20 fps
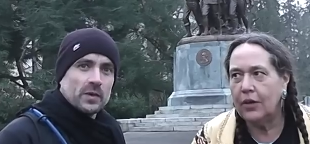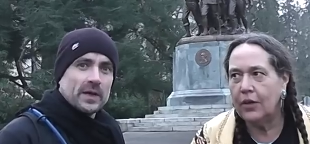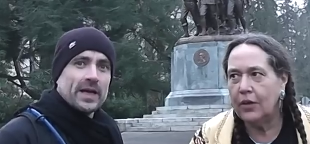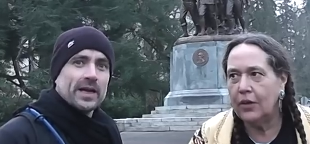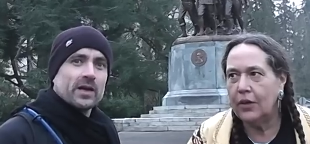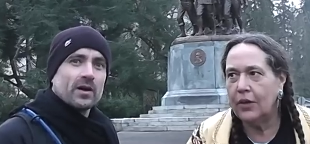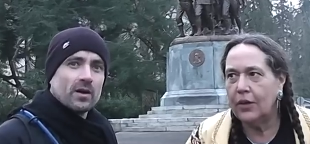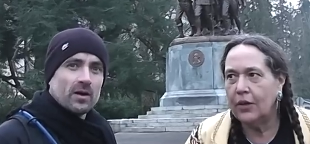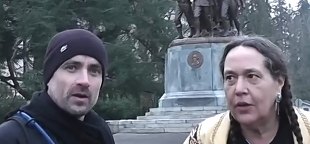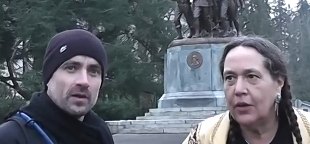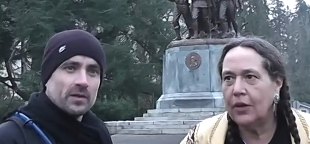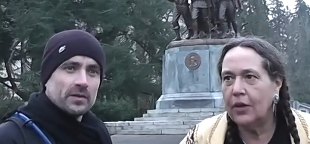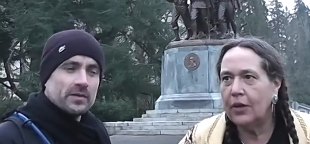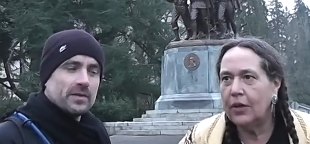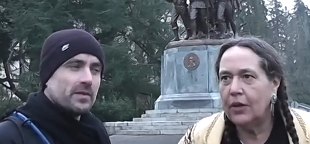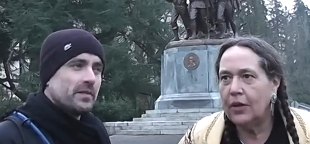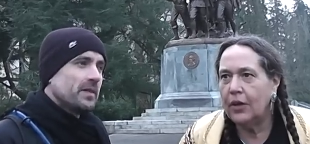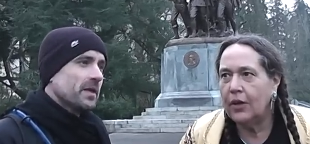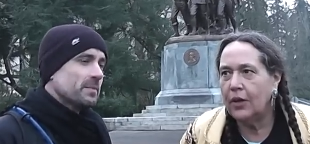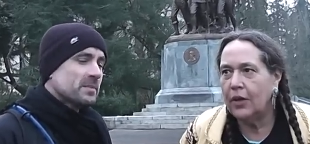Speaker 1: when I called
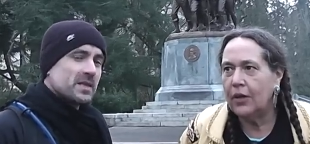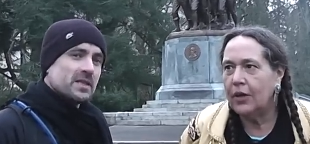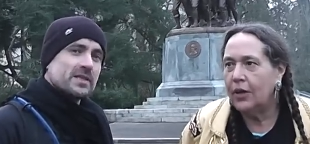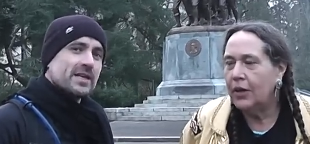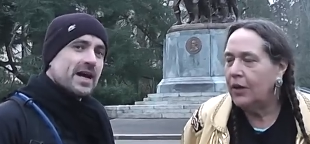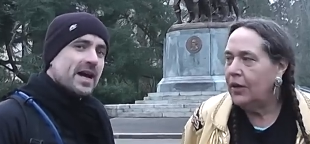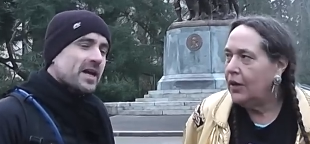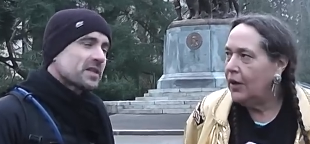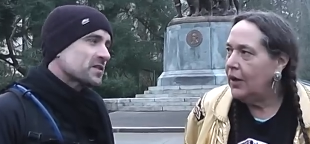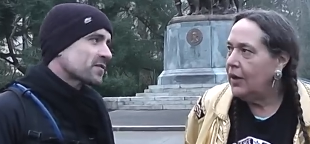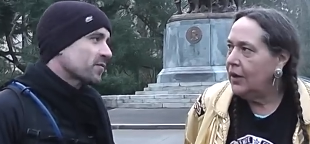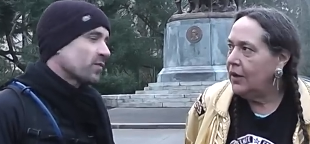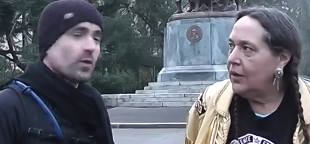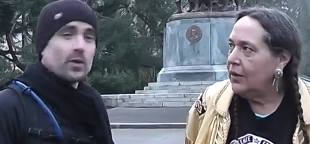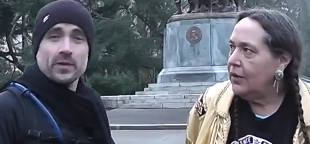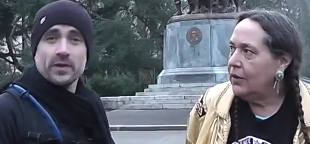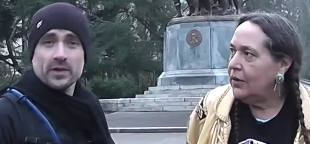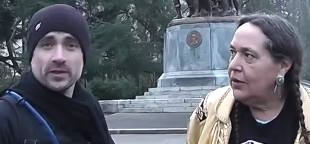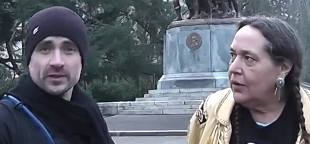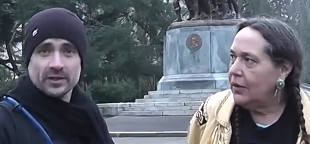them to task
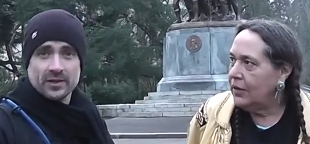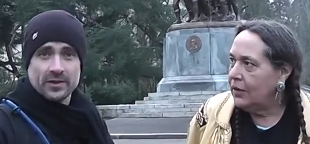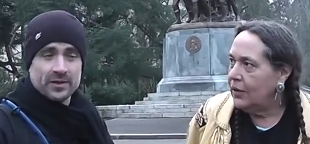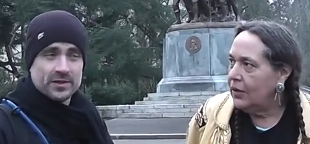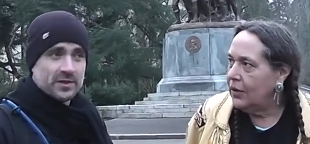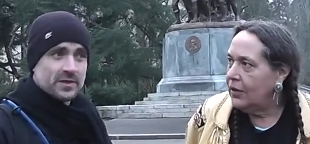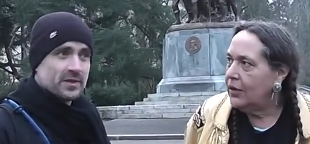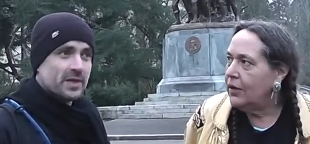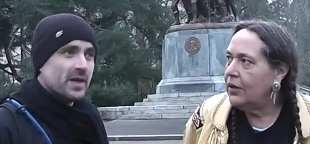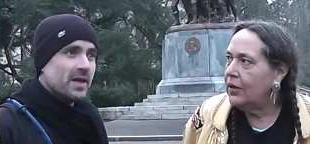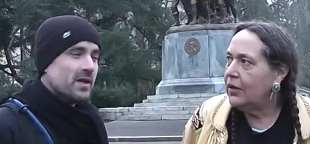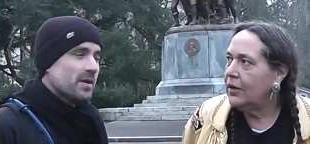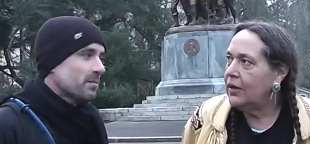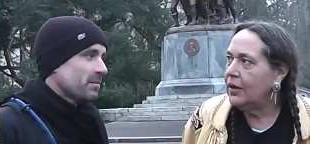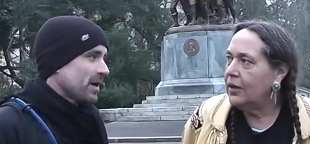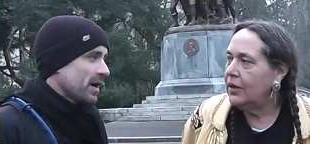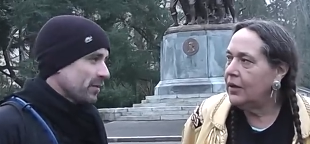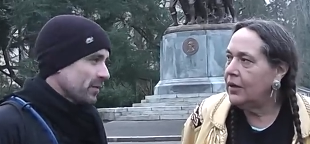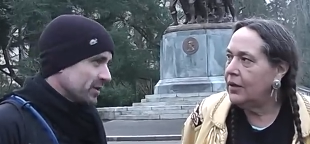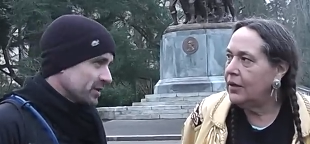for their charges.
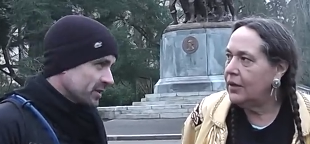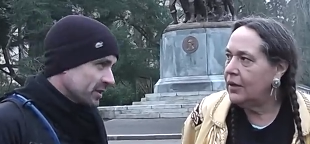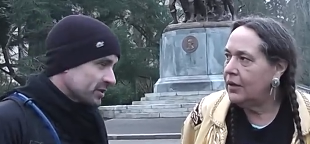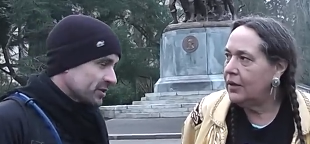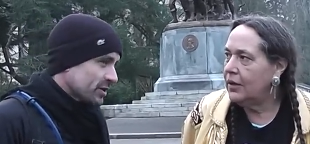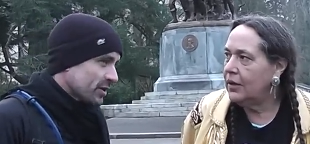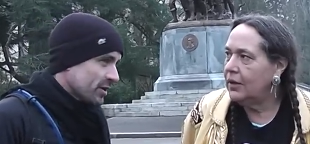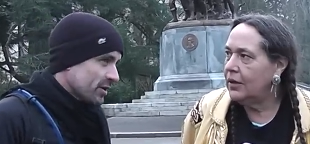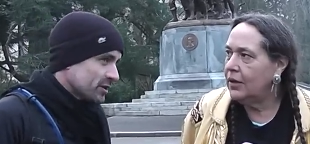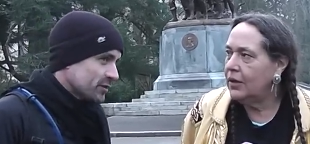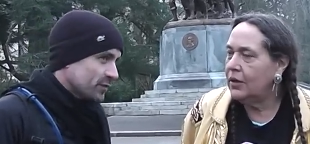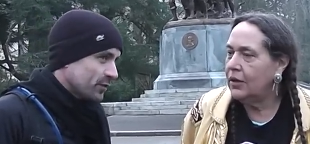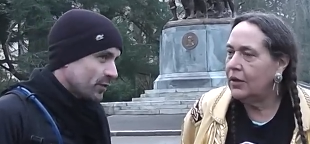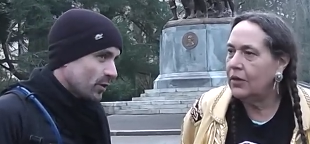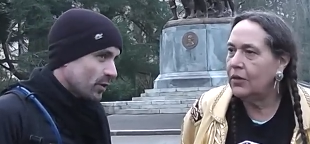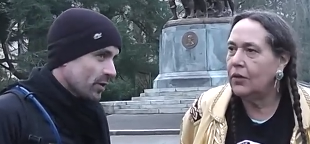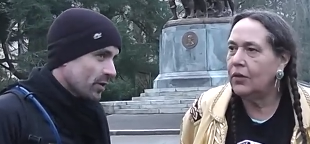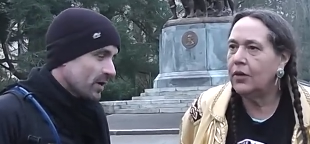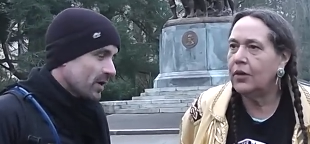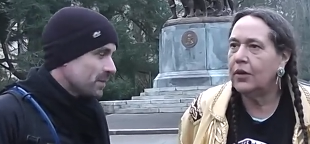My original charge
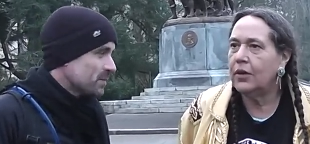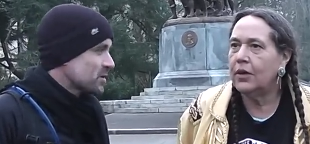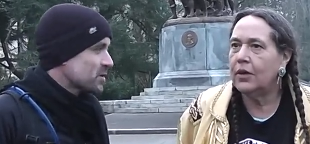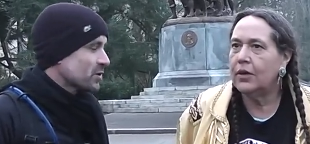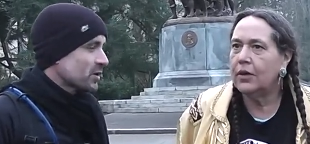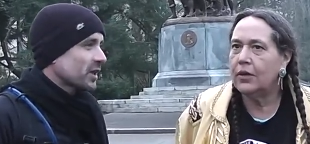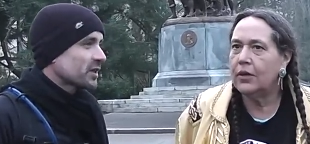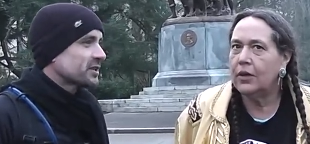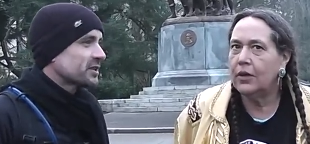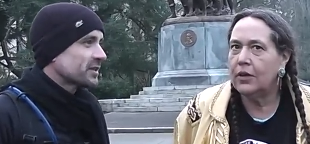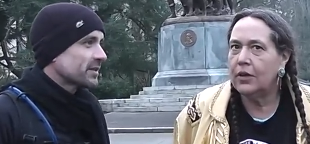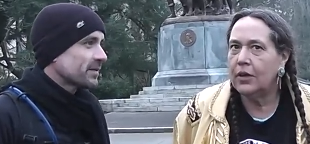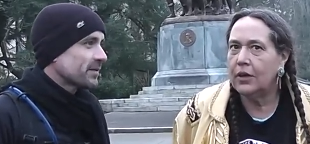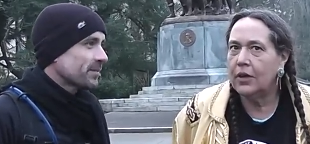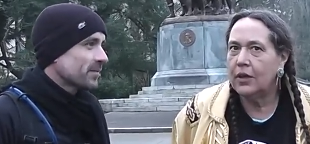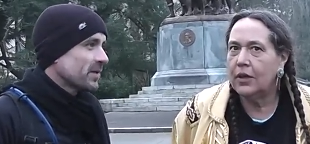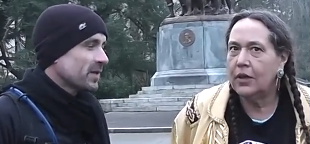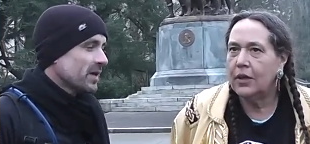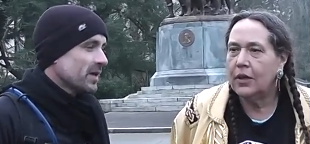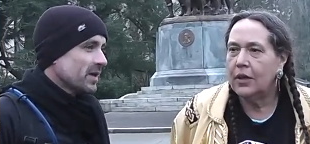for obstruction
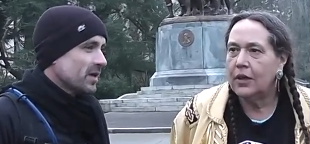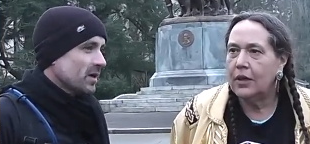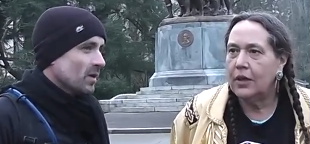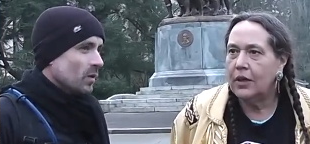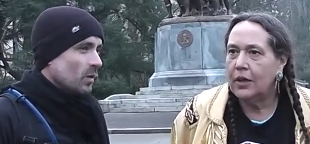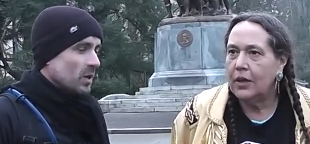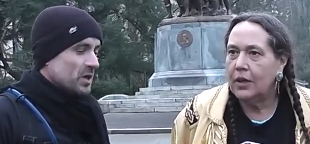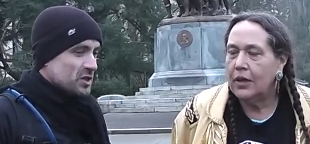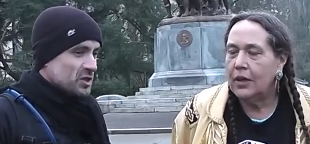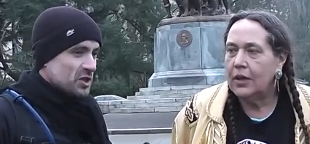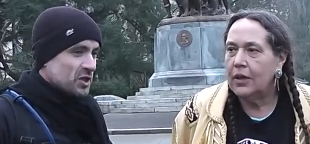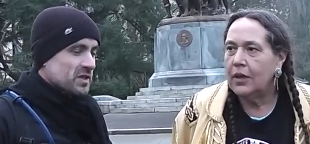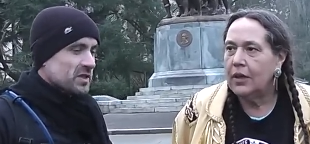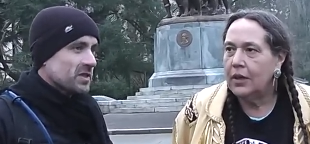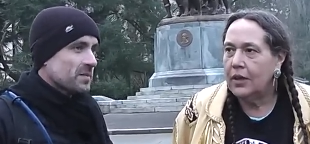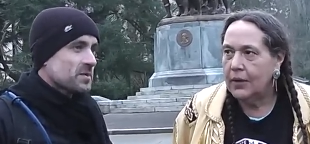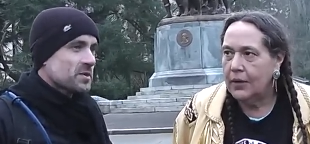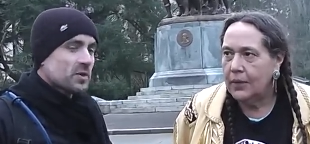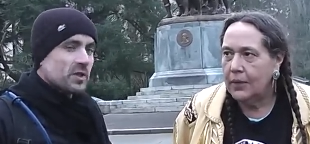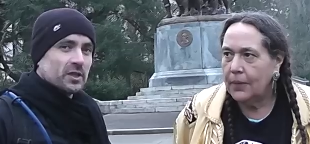was just
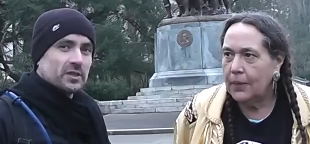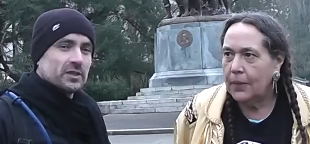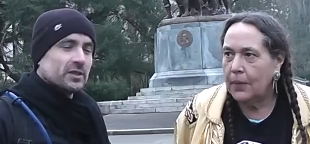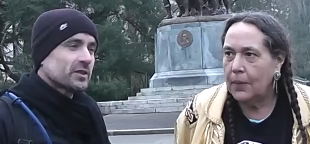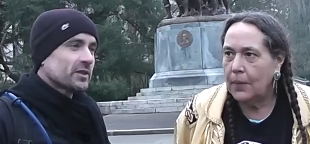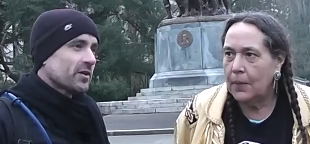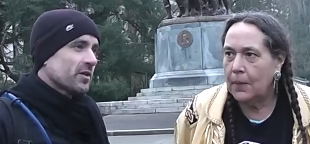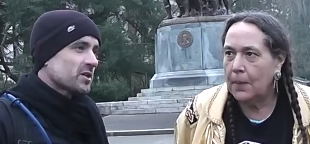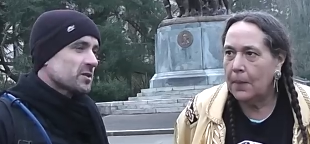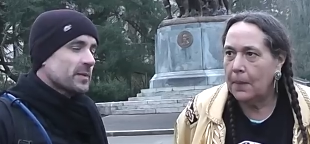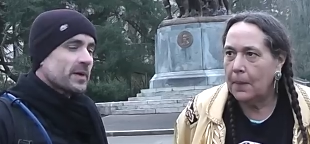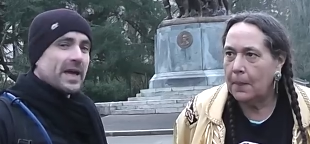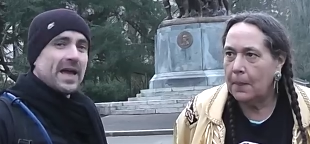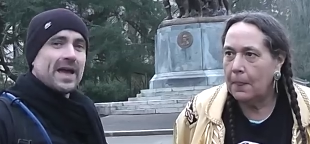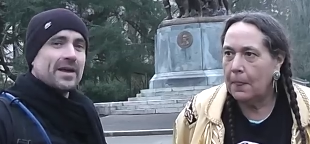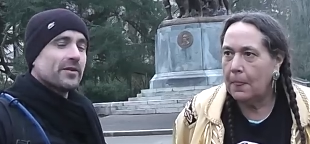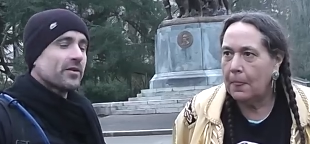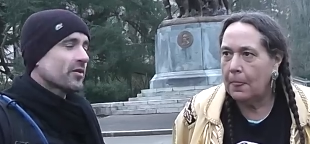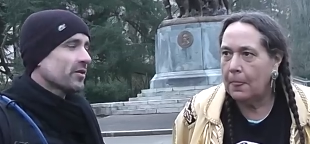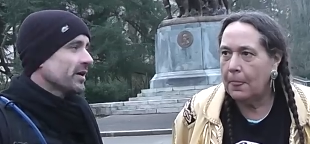an obstruction charge, but I
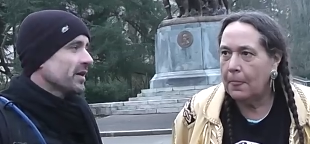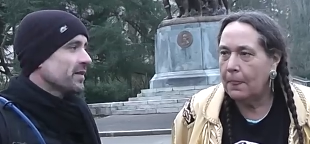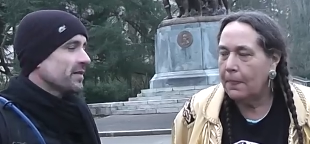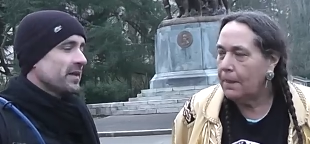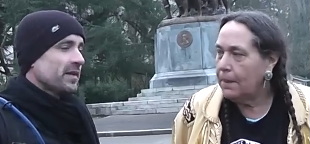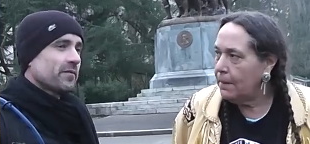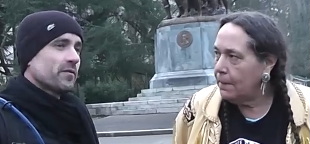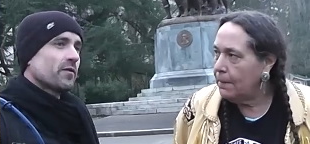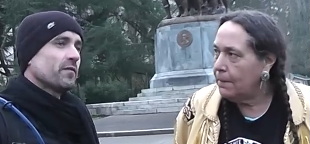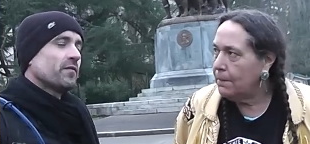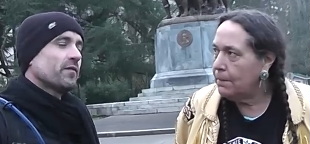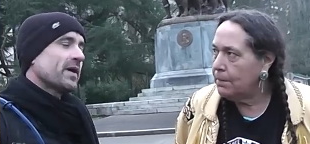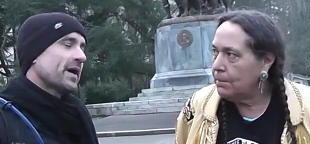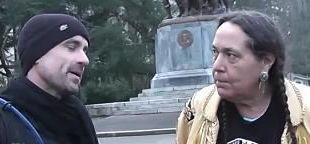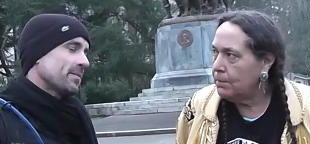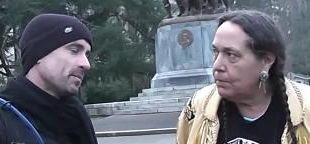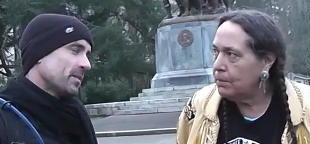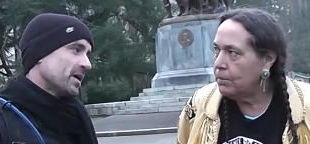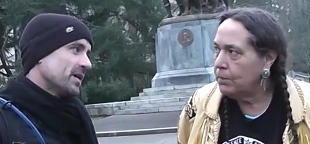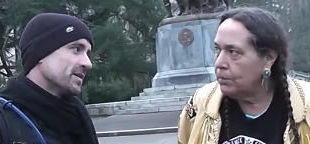hadn't heard anything for
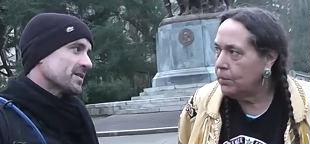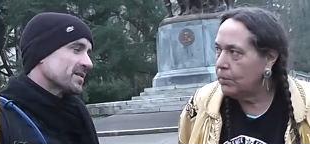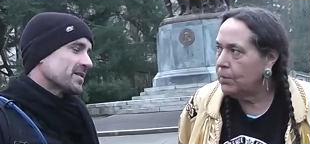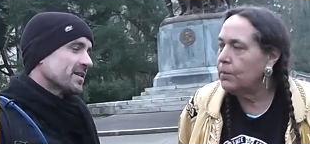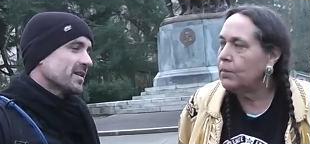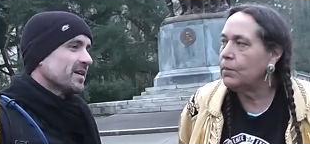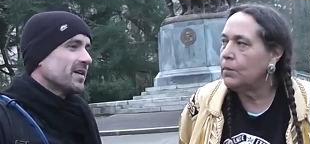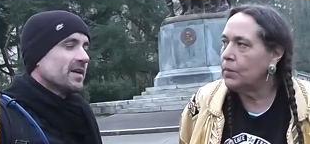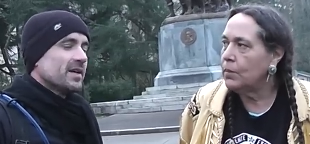five months.